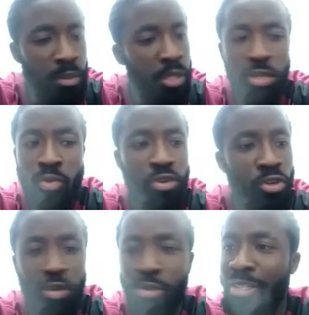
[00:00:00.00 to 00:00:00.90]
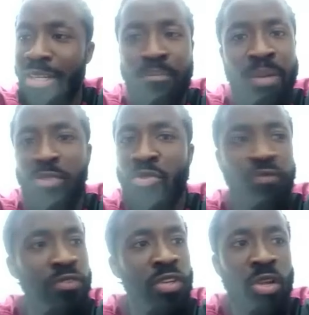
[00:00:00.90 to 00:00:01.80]
but mm-hmm. you will know the
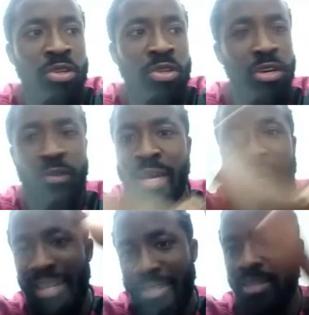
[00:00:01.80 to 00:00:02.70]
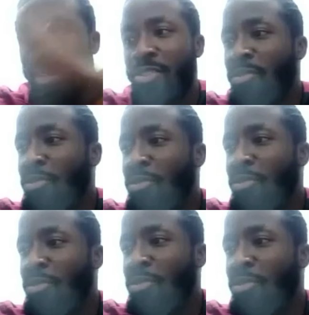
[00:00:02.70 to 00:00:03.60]
pathophysiology of the heart. You will
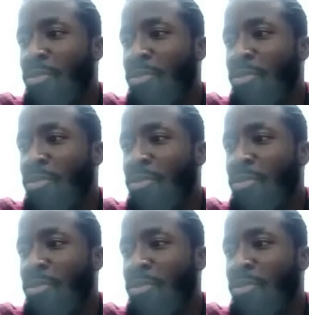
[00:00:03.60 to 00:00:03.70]
know,